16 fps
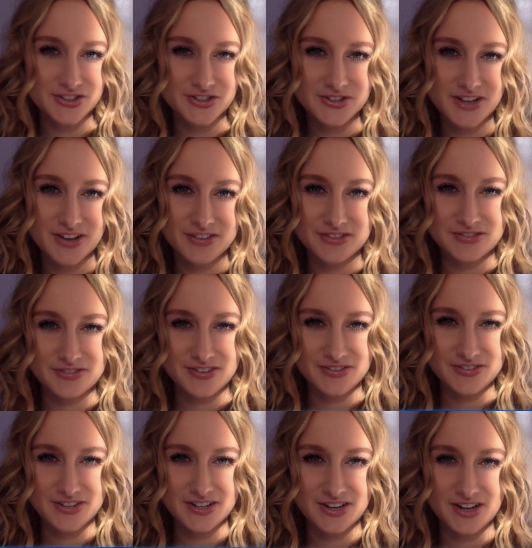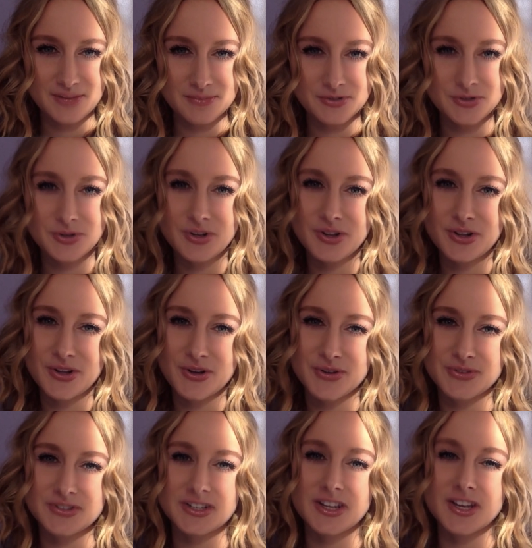2015 comes to a
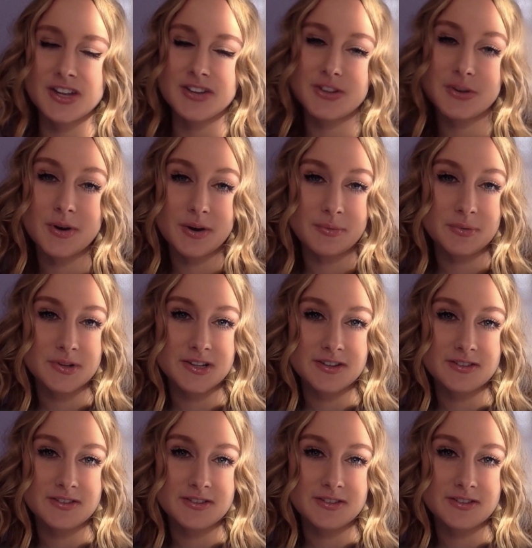close, the UN will